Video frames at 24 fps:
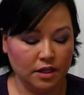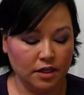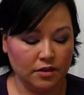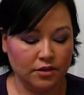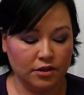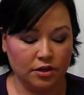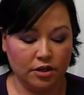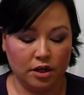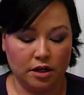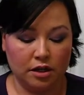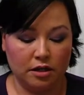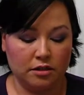The
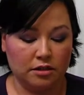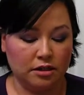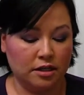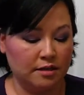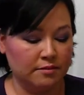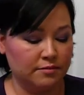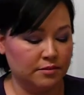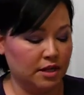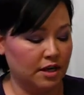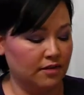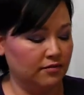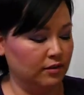NARS
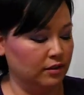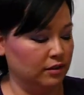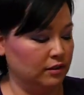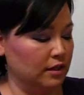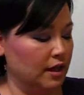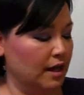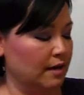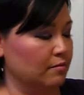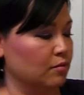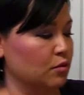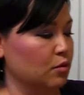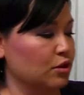comes off a
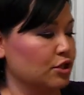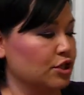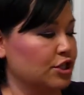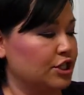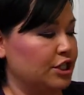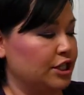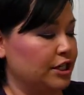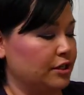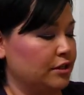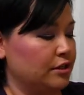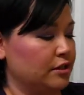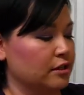lot more
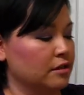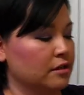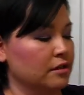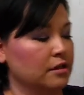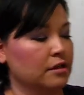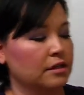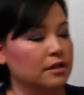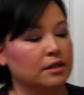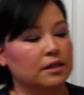sheer.